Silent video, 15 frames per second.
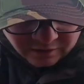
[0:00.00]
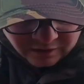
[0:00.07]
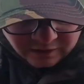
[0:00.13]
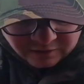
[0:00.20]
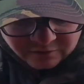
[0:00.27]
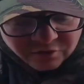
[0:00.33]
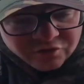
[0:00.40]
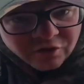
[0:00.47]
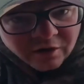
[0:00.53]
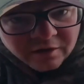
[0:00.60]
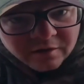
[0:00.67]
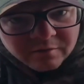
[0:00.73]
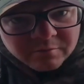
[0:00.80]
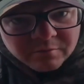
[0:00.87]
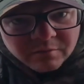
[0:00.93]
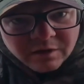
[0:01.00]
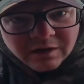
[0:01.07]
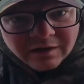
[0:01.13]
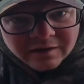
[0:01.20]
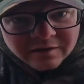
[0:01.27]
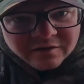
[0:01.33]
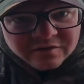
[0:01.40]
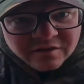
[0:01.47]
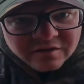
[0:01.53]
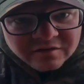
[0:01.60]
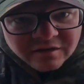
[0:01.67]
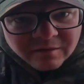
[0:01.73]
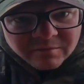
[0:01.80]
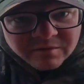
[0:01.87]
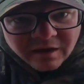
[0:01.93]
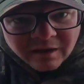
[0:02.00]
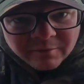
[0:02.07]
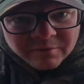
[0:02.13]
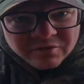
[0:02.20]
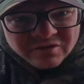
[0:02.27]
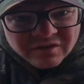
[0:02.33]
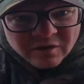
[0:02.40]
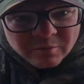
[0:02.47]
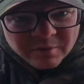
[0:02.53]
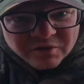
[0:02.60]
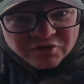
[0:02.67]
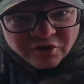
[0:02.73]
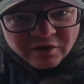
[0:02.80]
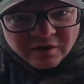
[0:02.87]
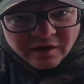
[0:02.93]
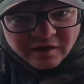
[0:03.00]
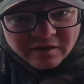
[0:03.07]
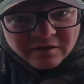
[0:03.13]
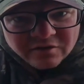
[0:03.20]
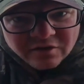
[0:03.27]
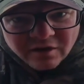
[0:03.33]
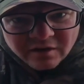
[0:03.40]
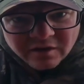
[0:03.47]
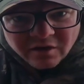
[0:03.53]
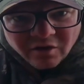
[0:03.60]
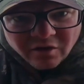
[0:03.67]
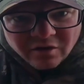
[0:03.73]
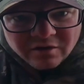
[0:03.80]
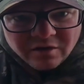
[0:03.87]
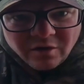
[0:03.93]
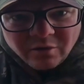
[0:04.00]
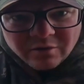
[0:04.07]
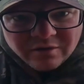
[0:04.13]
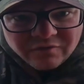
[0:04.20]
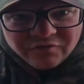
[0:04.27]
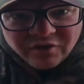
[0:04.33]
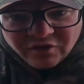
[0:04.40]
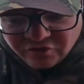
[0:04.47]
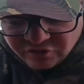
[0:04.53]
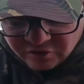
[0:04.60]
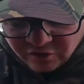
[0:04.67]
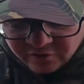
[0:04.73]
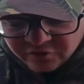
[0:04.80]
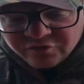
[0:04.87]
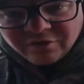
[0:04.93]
and you're trying to click this at the same time, which is a little bit tricky. You kind of got hold of the fish, you got this